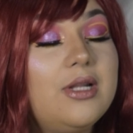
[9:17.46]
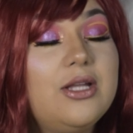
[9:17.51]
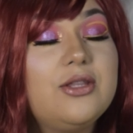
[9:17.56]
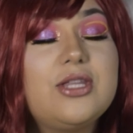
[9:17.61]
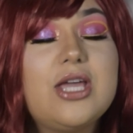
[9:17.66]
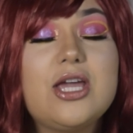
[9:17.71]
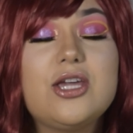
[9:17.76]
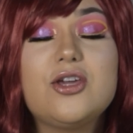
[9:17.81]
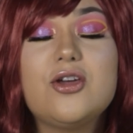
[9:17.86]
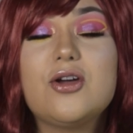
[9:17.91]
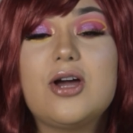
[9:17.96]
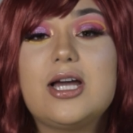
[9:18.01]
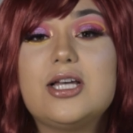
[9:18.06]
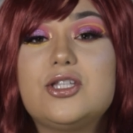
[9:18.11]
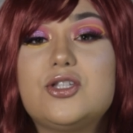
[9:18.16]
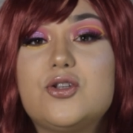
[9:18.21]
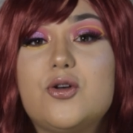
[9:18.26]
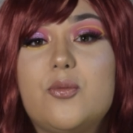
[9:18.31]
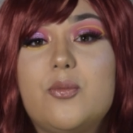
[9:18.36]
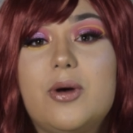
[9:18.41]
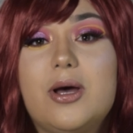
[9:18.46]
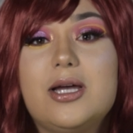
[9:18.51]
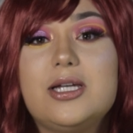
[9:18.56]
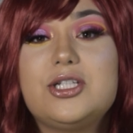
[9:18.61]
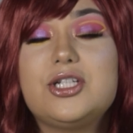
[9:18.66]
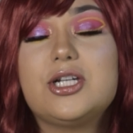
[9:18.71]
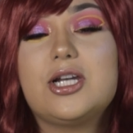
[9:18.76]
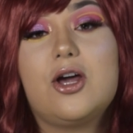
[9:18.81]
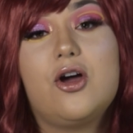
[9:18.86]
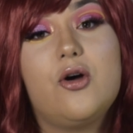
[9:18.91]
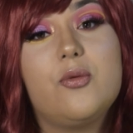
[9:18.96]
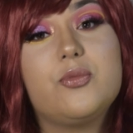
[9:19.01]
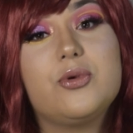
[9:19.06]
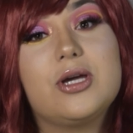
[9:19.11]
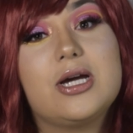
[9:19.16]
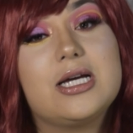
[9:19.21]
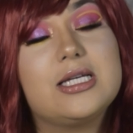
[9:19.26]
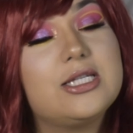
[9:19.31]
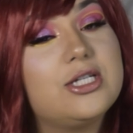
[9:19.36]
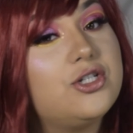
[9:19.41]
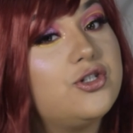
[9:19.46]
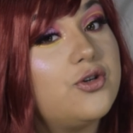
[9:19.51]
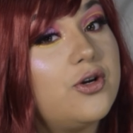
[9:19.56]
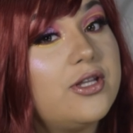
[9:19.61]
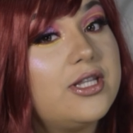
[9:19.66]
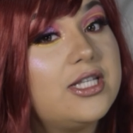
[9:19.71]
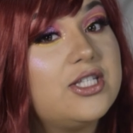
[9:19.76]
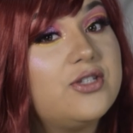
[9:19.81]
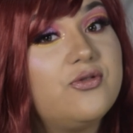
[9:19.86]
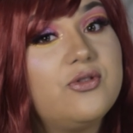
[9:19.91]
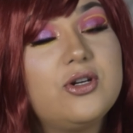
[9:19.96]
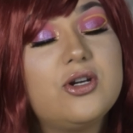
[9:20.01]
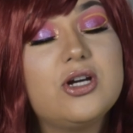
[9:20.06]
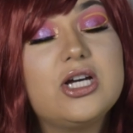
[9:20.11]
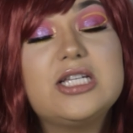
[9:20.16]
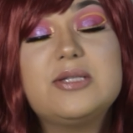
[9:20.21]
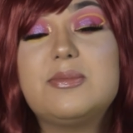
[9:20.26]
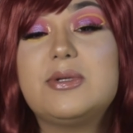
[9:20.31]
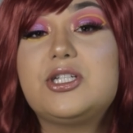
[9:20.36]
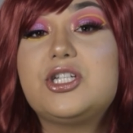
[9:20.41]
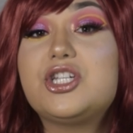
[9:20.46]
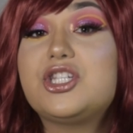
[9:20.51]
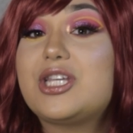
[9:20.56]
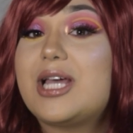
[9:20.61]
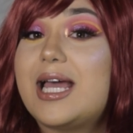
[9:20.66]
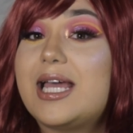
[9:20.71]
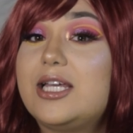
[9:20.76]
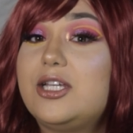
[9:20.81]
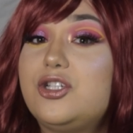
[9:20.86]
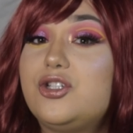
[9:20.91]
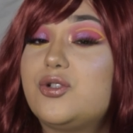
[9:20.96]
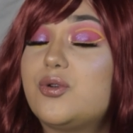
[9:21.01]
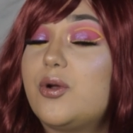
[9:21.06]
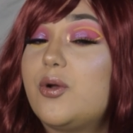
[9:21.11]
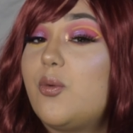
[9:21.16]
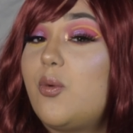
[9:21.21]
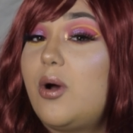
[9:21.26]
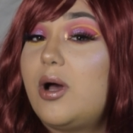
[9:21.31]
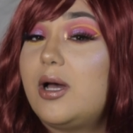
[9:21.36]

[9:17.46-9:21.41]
Thank you guys so much, and I hope you guys enjoyed this video as much as I enjoyed